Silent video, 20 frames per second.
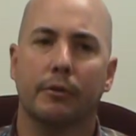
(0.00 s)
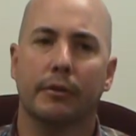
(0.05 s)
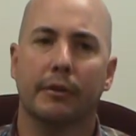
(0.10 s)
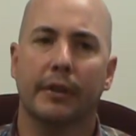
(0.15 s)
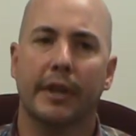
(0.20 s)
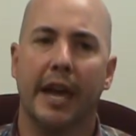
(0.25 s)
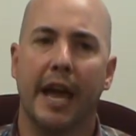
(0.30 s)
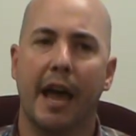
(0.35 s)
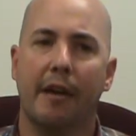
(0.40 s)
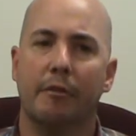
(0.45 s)

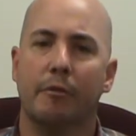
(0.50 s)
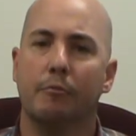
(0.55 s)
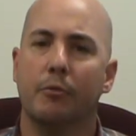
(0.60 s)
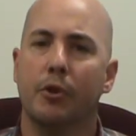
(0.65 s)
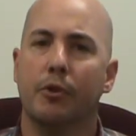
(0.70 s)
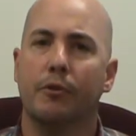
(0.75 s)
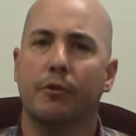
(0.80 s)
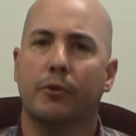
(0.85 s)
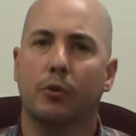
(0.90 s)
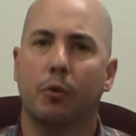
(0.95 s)
haven't
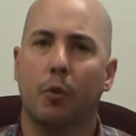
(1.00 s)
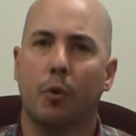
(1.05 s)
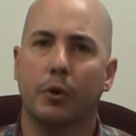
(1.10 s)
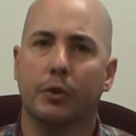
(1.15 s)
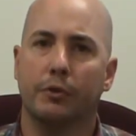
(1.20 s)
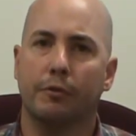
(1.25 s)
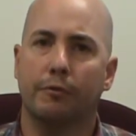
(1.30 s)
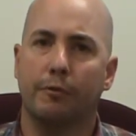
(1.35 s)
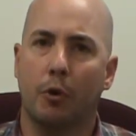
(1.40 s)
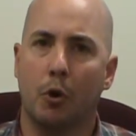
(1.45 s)
moved
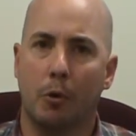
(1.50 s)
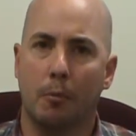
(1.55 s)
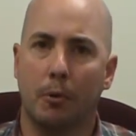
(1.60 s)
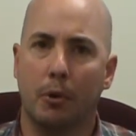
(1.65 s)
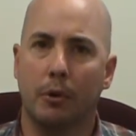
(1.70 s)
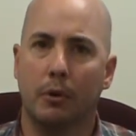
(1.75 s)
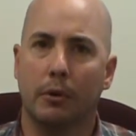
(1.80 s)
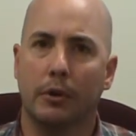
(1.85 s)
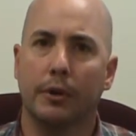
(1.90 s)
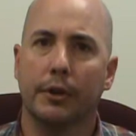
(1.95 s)
towards
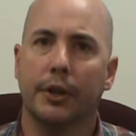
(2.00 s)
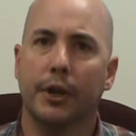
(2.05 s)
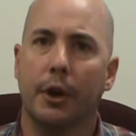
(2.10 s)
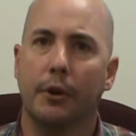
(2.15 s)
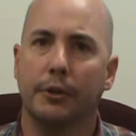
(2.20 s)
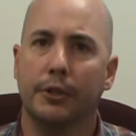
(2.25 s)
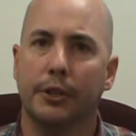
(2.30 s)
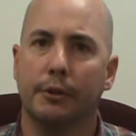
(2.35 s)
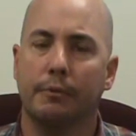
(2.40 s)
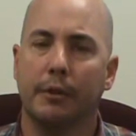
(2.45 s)
formal
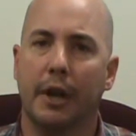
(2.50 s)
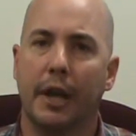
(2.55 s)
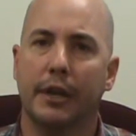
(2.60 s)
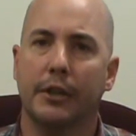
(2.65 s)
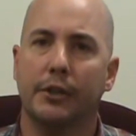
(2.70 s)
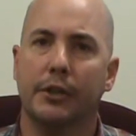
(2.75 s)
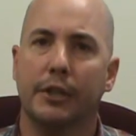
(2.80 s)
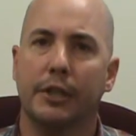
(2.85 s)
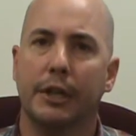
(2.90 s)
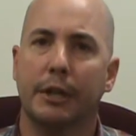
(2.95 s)
coaching
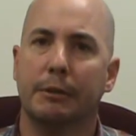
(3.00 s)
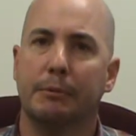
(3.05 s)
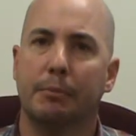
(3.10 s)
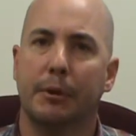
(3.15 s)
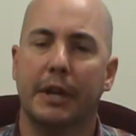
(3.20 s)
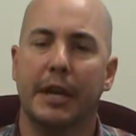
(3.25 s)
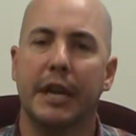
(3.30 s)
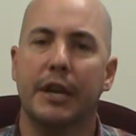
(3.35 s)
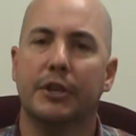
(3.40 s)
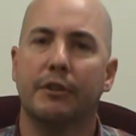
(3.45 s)
relationships,
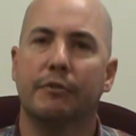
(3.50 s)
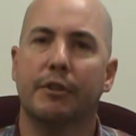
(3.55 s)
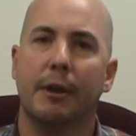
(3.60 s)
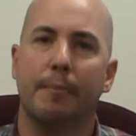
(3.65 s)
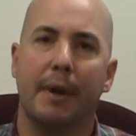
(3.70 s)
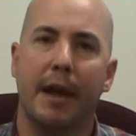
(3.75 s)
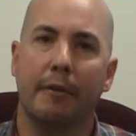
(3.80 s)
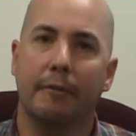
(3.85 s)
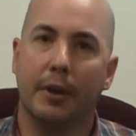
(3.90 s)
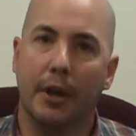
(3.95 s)
but each of them
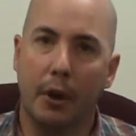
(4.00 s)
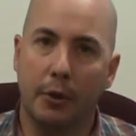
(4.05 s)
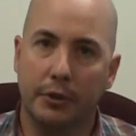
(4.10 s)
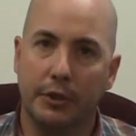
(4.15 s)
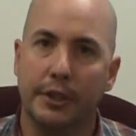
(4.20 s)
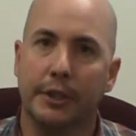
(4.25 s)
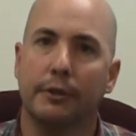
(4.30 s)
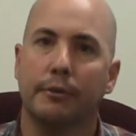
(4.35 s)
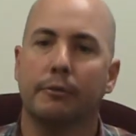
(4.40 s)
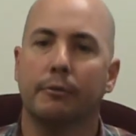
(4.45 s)
have
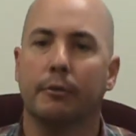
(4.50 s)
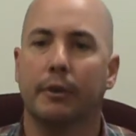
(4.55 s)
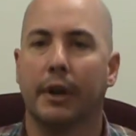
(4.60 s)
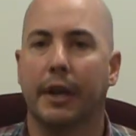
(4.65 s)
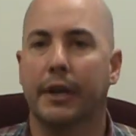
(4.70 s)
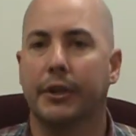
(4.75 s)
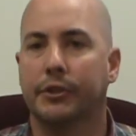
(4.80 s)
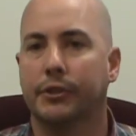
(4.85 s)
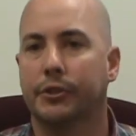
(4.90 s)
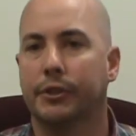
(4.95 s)
coaching
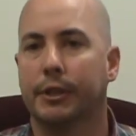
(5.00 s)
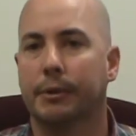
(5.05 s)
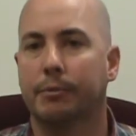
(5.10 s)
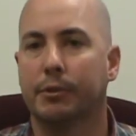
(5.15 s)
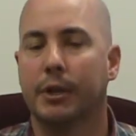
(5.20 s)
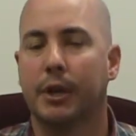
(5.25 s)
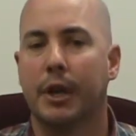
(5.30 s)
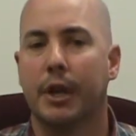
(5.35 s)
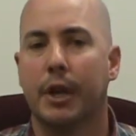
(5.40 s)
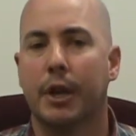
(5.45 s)
relationships,
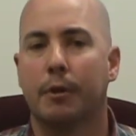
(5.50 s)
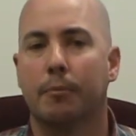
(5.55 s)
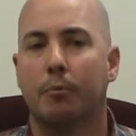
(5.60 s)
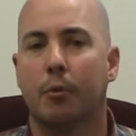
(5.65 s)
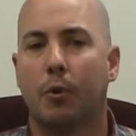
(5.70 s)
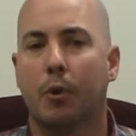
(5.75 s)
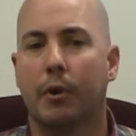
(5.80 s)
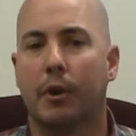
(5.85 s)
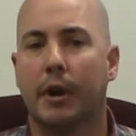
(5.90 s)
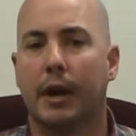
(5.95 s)

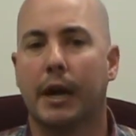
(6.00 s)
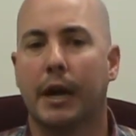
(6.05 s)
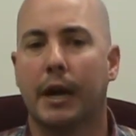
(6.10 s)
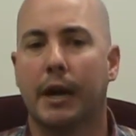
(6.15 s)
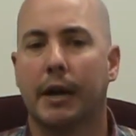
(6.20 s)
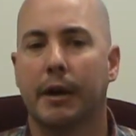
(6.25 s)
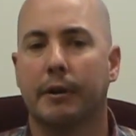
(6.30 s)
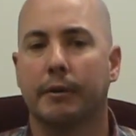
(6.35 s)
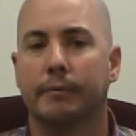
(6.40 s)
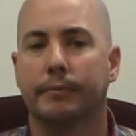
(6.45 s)
more
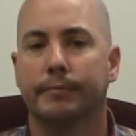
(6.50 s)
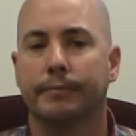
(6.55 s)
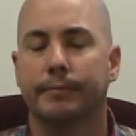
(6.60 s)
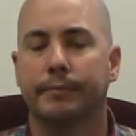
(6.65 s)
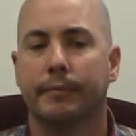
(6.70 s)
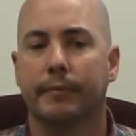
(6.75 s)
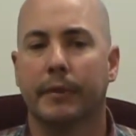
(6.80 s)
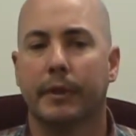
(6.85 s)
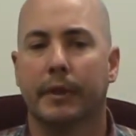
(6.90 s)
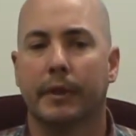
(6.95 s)

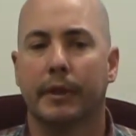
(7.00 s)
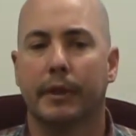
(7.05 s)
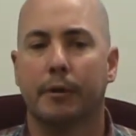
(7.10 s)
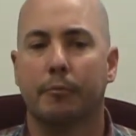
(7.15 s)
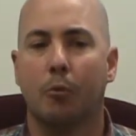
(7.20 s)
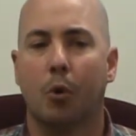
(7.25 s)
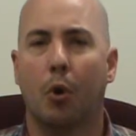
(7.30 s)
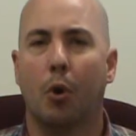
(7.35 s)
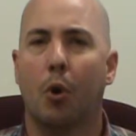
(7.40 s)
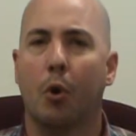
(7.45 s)

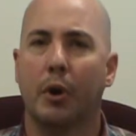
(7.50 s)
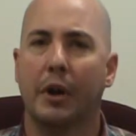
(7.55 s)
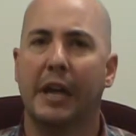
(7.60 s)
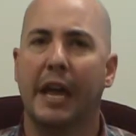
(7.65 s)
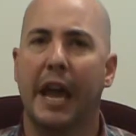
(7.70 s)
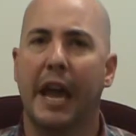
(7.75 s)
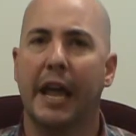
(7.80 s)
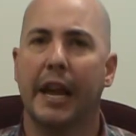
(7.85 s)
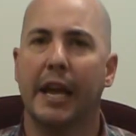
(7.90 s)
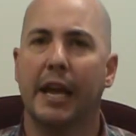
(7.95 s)

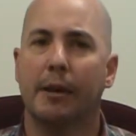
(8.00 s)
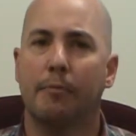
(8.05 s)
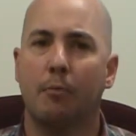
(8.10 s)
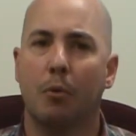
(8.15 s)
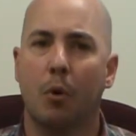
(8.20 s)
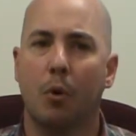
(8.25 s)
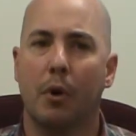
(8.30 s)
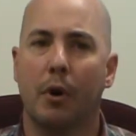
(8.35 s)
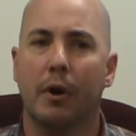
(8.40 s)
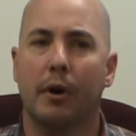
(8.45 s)
organic,
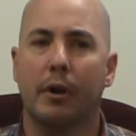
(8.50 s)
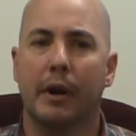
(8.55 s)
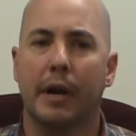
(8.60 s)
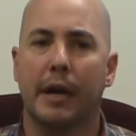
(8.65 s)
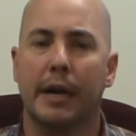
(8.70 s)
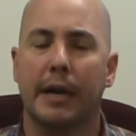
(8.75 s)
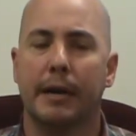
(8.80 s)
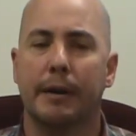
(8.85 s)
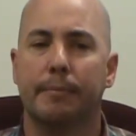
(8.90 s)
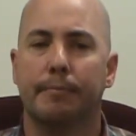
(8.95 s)
more
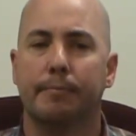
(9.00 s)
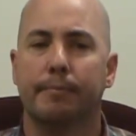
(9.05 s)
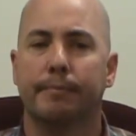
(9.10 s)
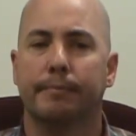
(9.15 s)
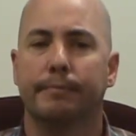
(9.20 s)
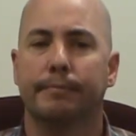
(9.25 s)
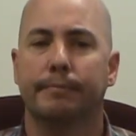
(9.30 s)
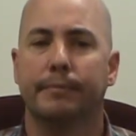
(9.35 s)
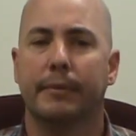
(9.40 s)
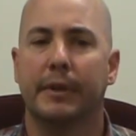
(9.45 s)

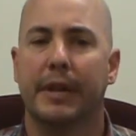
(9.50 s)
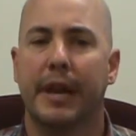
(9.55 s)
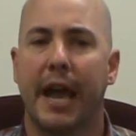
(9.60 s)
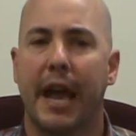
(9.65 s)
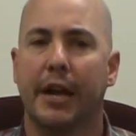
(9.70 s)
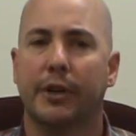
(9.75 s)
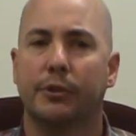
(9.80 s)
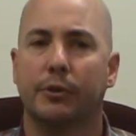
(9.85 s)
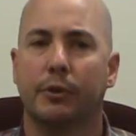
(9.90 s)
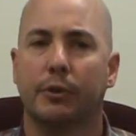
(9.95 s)

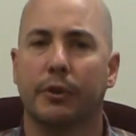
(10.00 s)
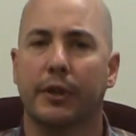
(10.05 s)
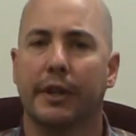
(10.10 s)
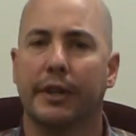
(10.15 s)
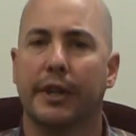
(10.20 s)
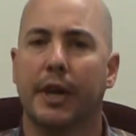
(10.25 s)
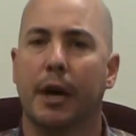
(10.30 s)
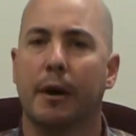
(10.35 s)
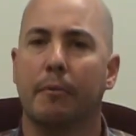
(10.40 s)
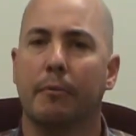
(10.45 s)
natural,
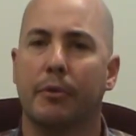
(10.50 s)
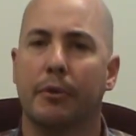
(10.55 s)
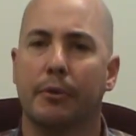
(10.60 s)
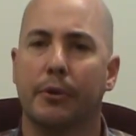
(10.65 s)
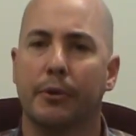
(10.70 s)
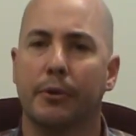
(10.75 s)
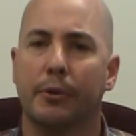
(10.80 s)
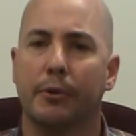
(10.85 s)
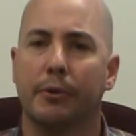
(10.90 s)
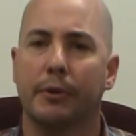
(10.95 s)
that come
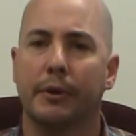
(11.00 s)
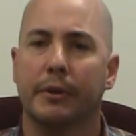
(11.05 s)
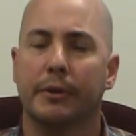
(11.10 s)
through